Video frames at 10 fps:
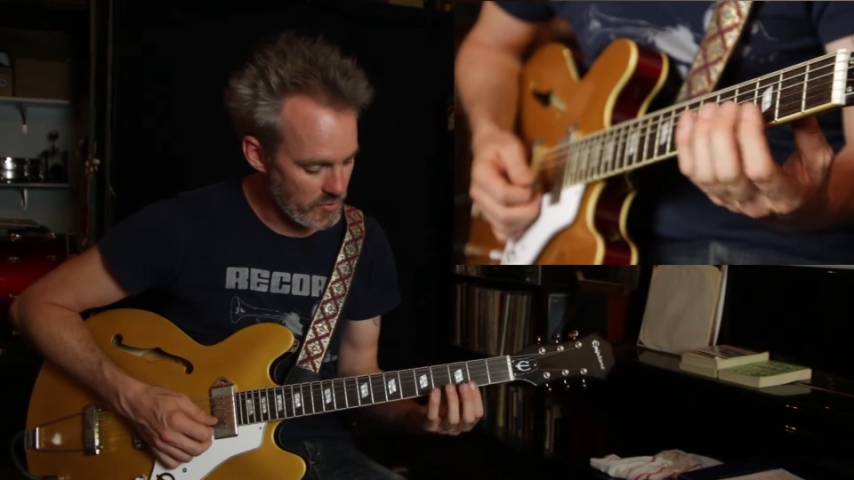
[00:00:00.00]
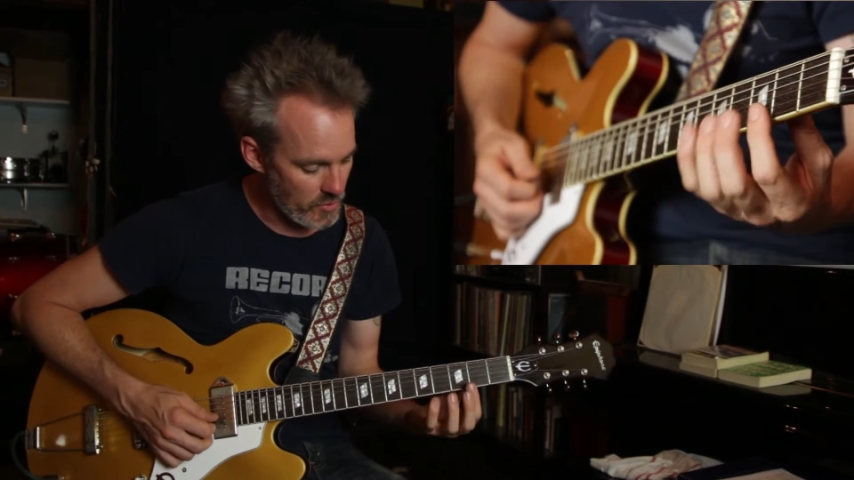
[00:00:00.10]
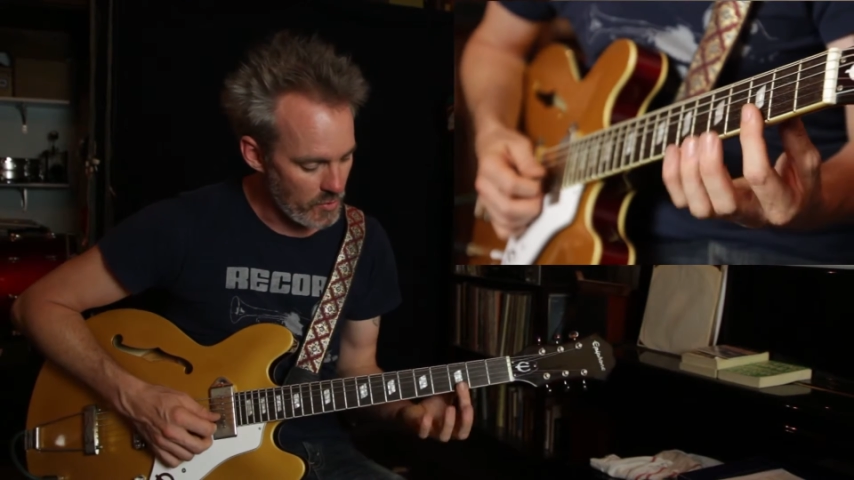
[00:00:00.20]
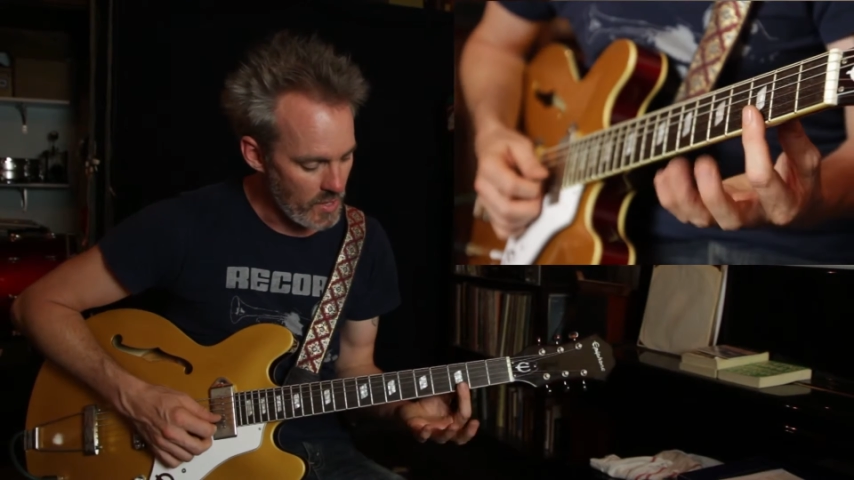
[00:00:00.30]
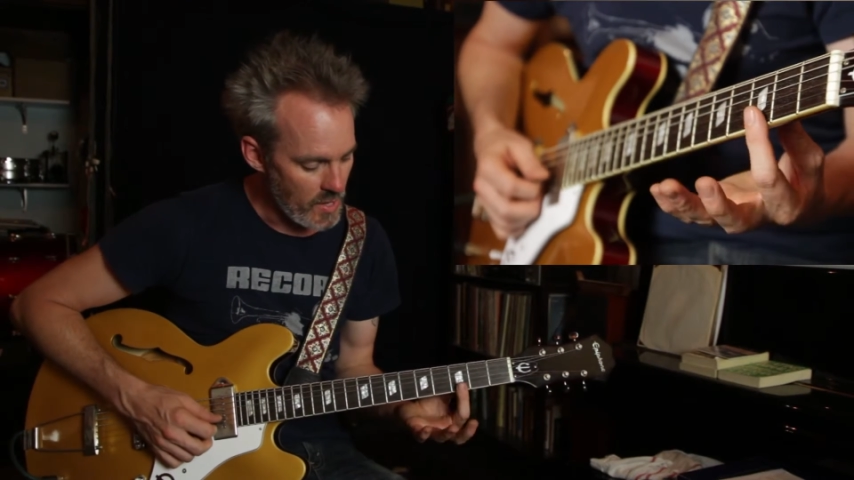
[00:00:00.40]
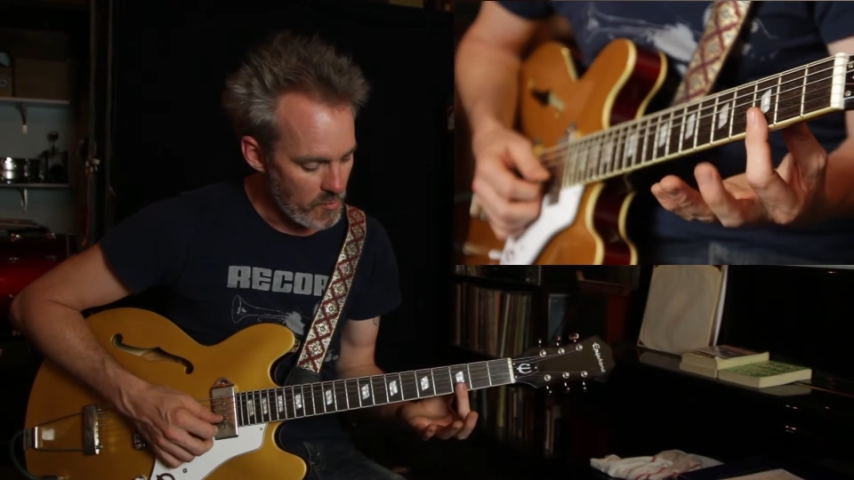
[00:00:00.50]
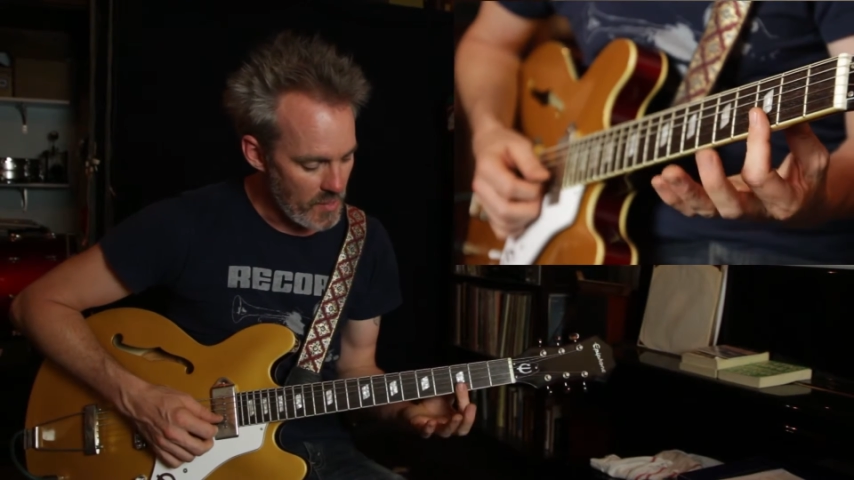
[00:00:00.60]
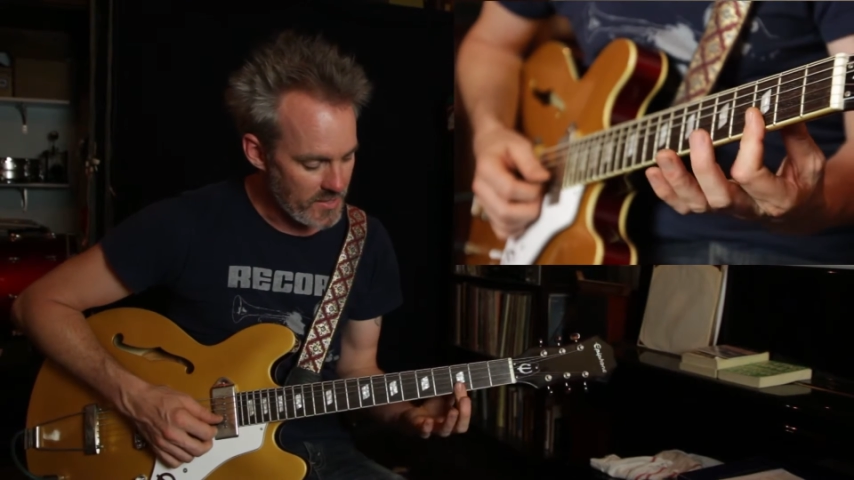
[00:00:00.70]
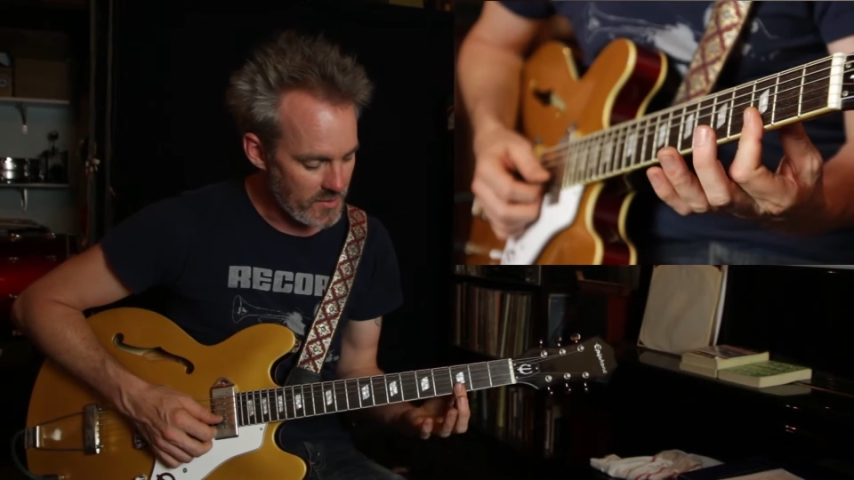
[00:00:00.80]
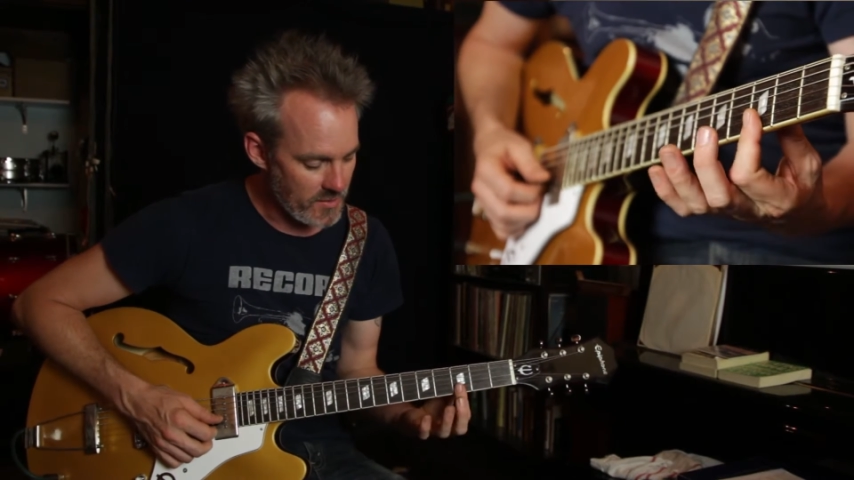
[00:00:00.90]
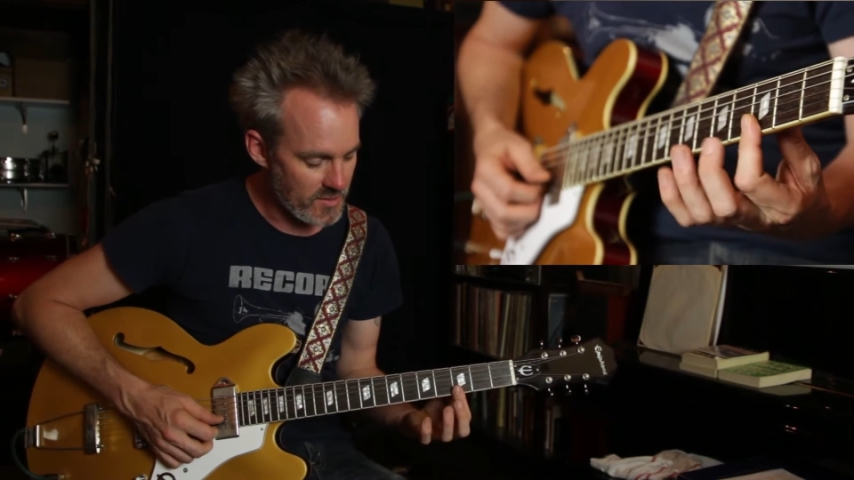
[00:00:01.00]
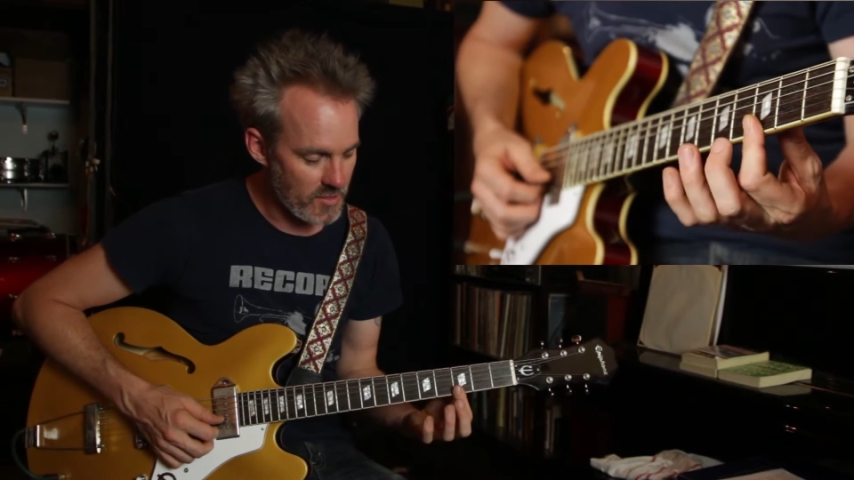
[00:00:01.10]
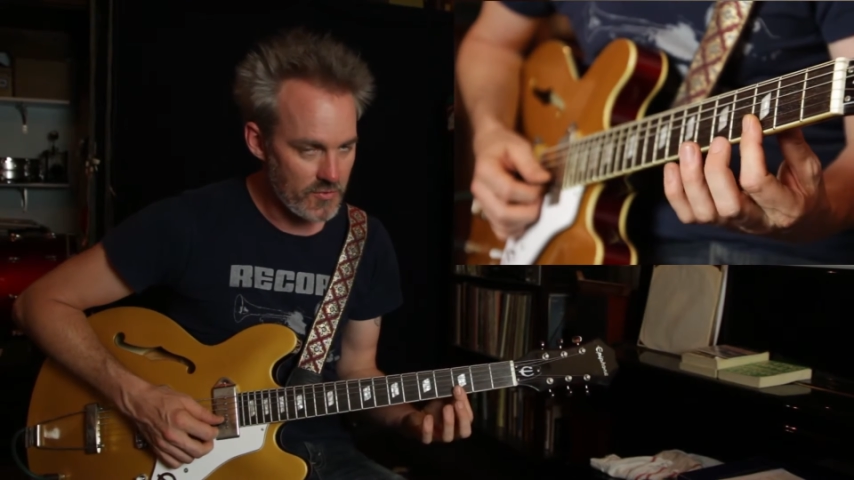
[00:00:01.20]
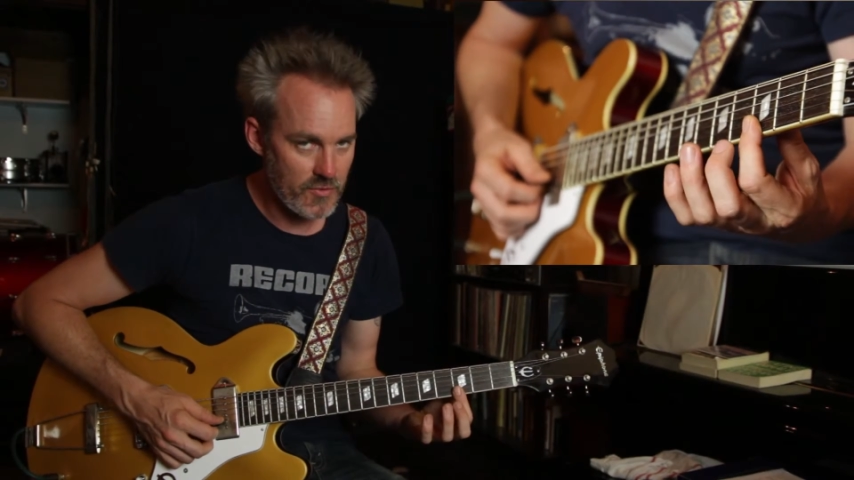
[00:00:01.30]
So back to the third